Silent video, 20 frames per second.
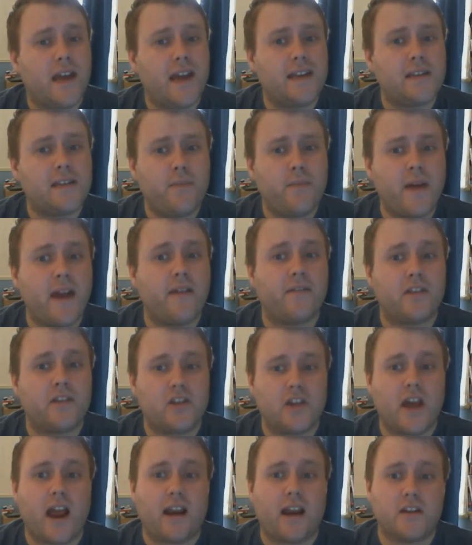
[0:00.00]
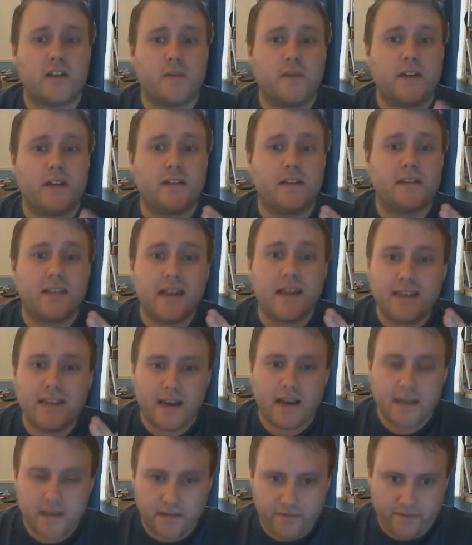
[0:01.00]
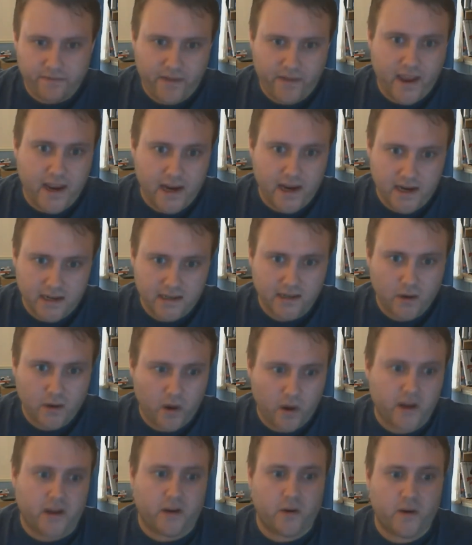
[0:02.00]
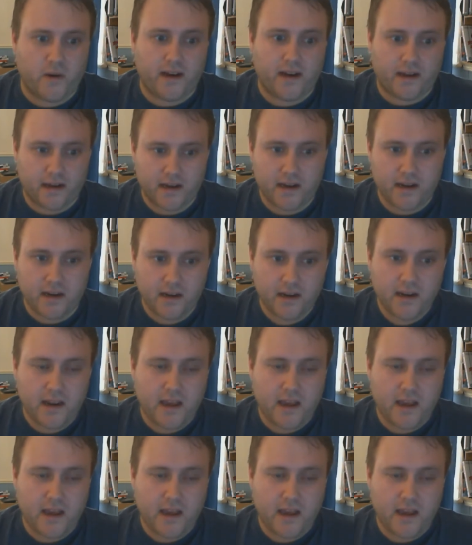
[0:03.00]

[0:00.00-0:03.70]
is a bit of a challenge because they tend to fade quite quickly.